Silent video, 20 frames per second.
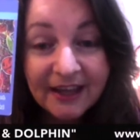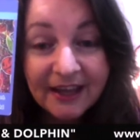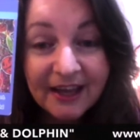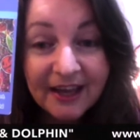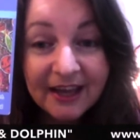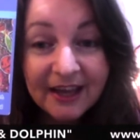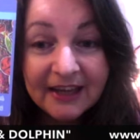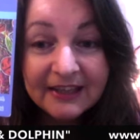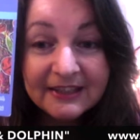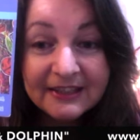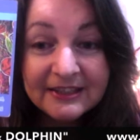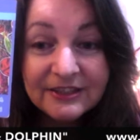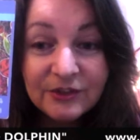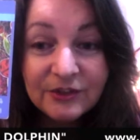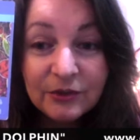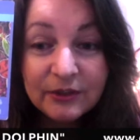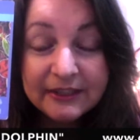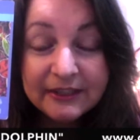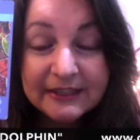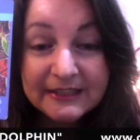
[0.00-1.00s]
and you
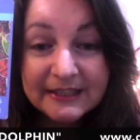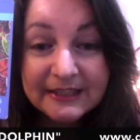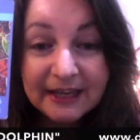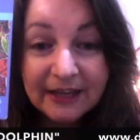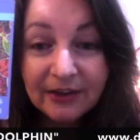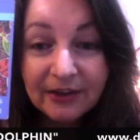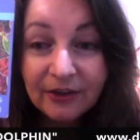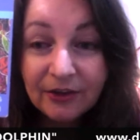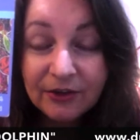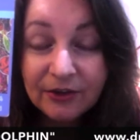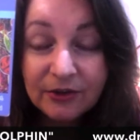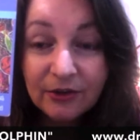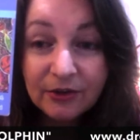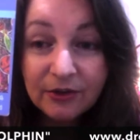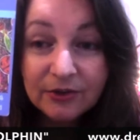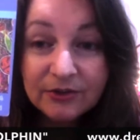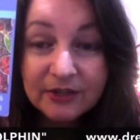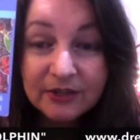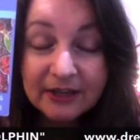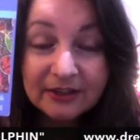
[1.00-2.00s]
can download
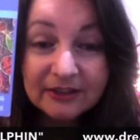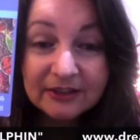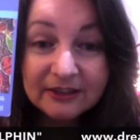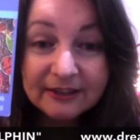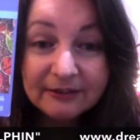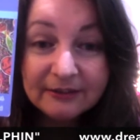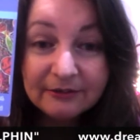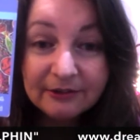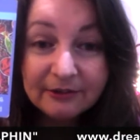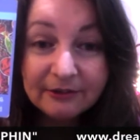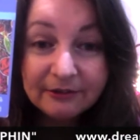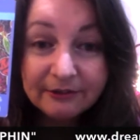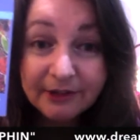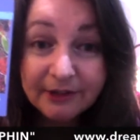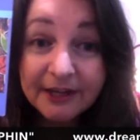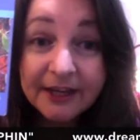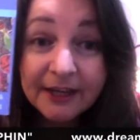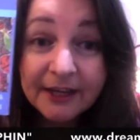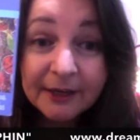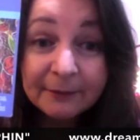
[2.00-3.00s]
those actually for
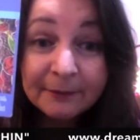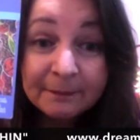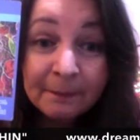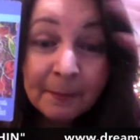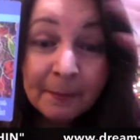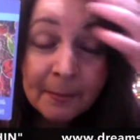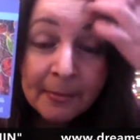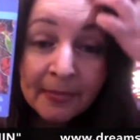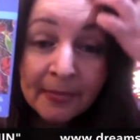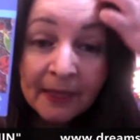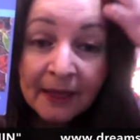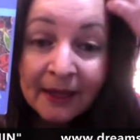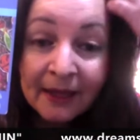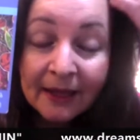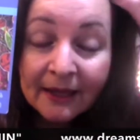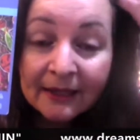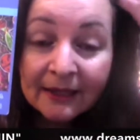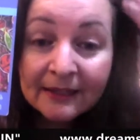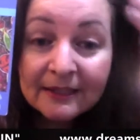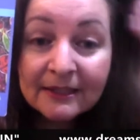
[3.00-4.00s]
free.
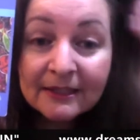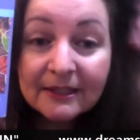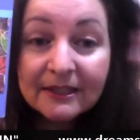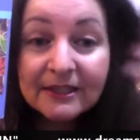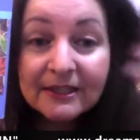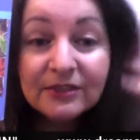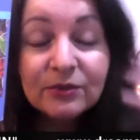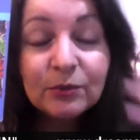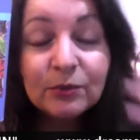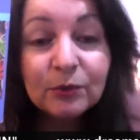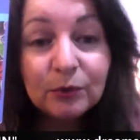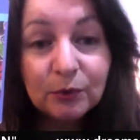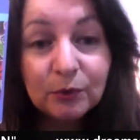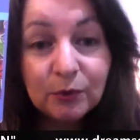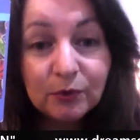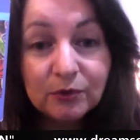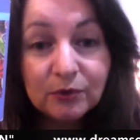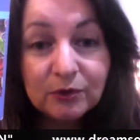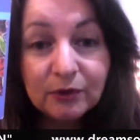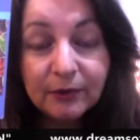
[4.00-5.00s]
and this will
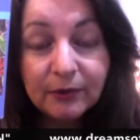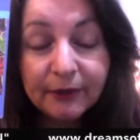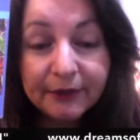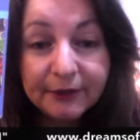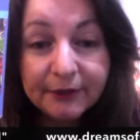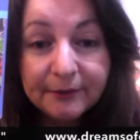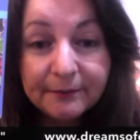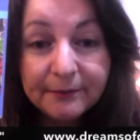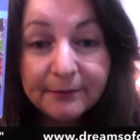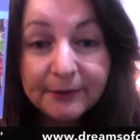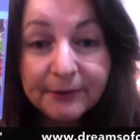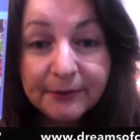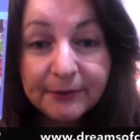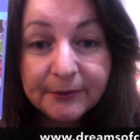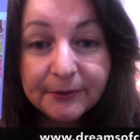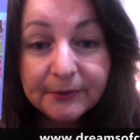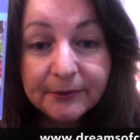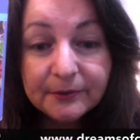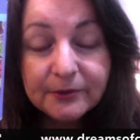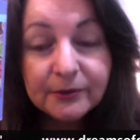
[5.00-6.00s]
also help
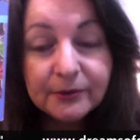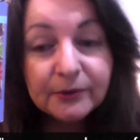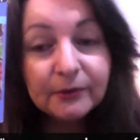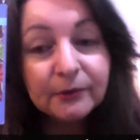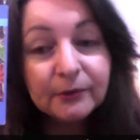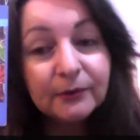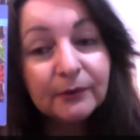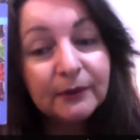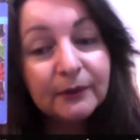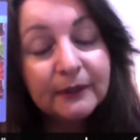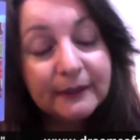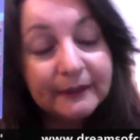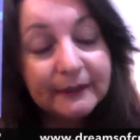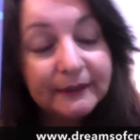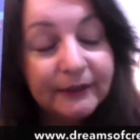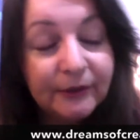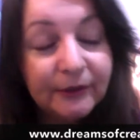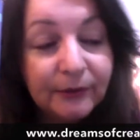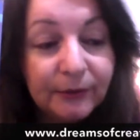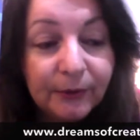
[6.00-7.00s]
you to,
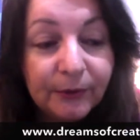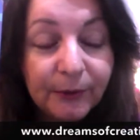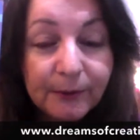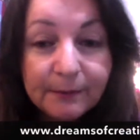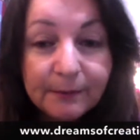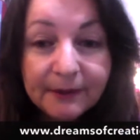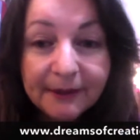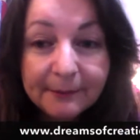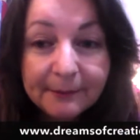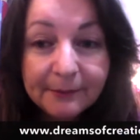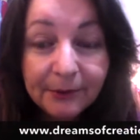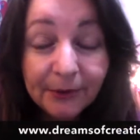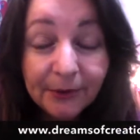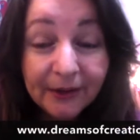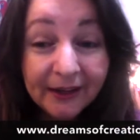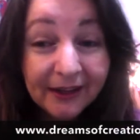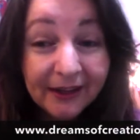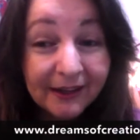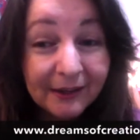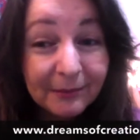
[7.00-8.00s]
you know, open up your
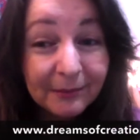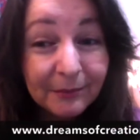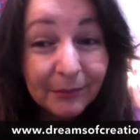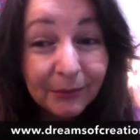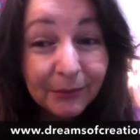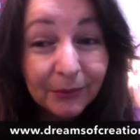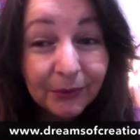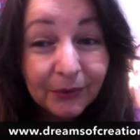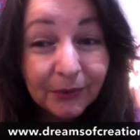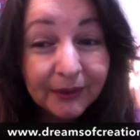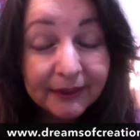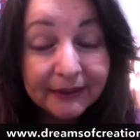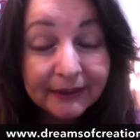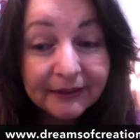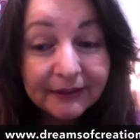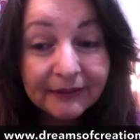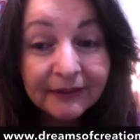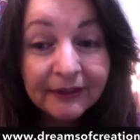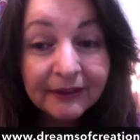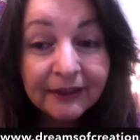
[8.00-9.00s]
heart more
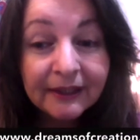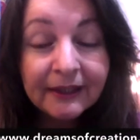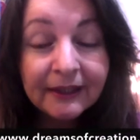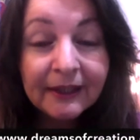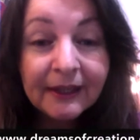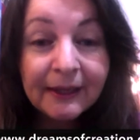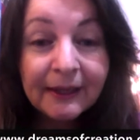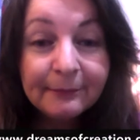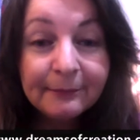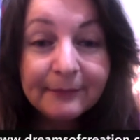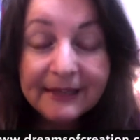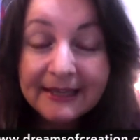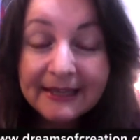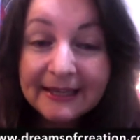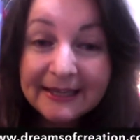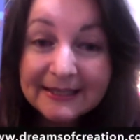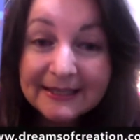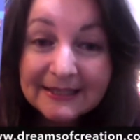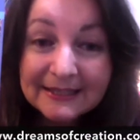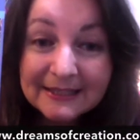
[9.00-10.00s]
and be
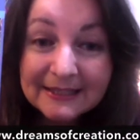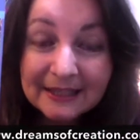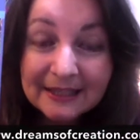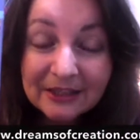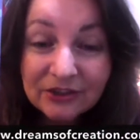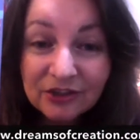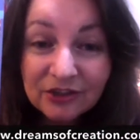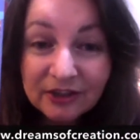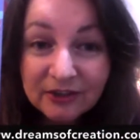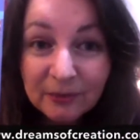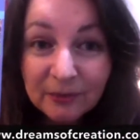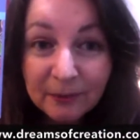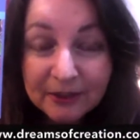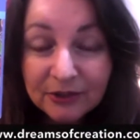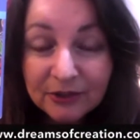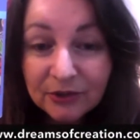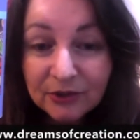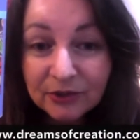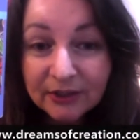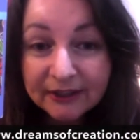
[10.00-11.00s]
less
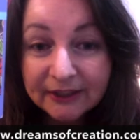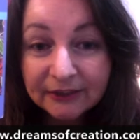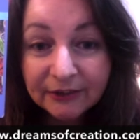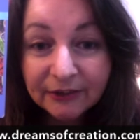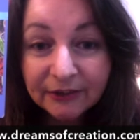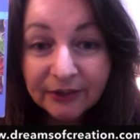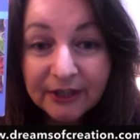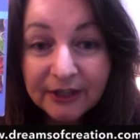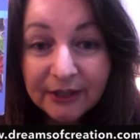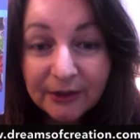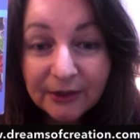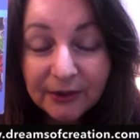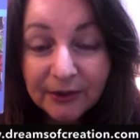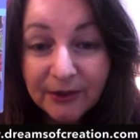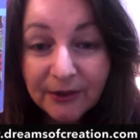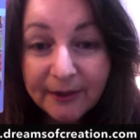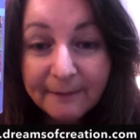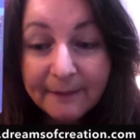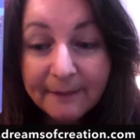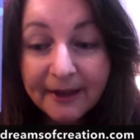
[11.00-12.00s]
judgmental and
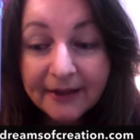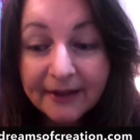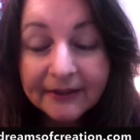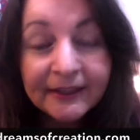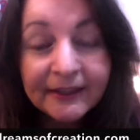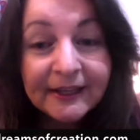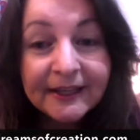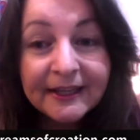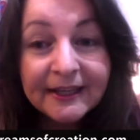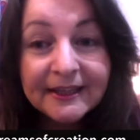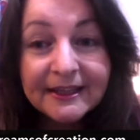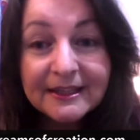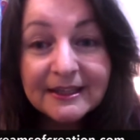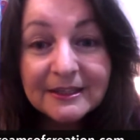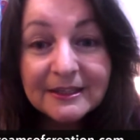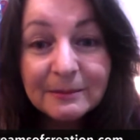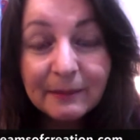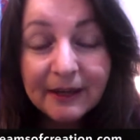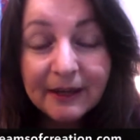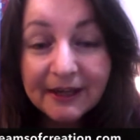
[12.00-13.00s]
critical about
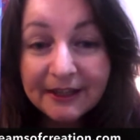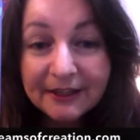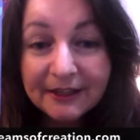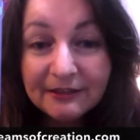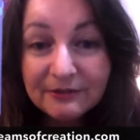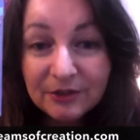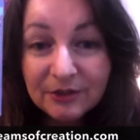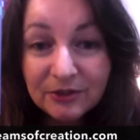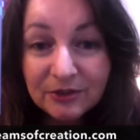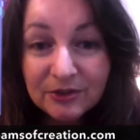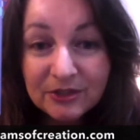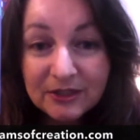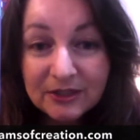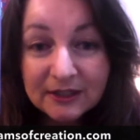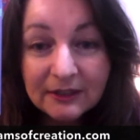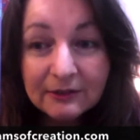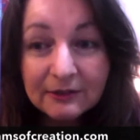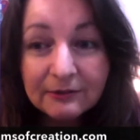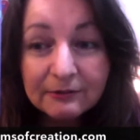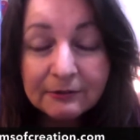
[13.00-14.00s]
this part of
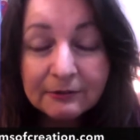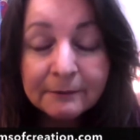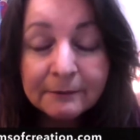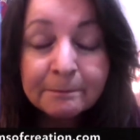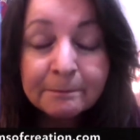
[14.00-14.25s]
yourself.